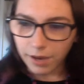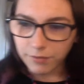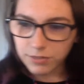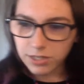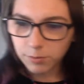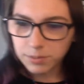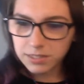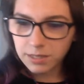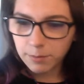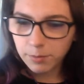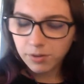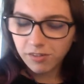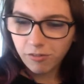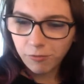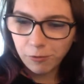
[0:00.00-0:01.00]
have a terrible
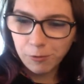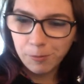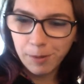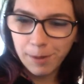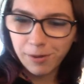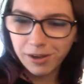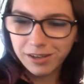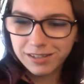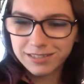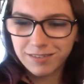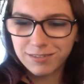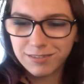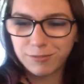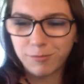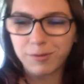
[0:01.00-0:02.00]
sunburn all over my body because I
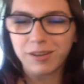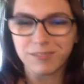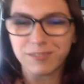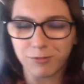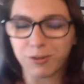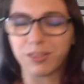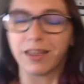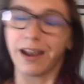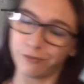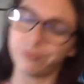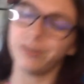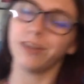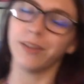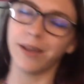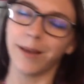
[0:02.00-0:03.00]
was swimming and it was worth it. I
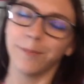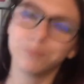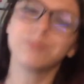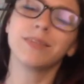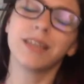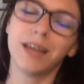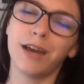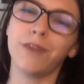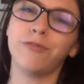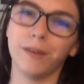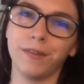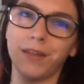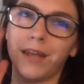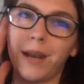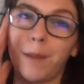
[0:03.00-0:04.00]
feel that.
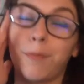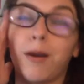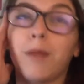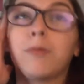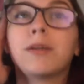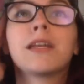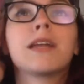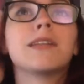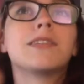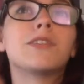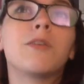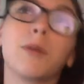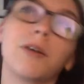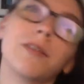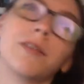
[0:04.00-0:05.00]
I'm probably going to get so
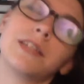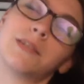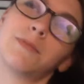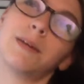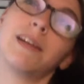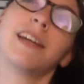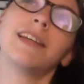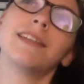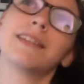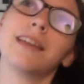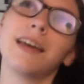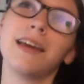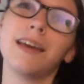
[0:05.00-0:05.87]
burnt this weekend.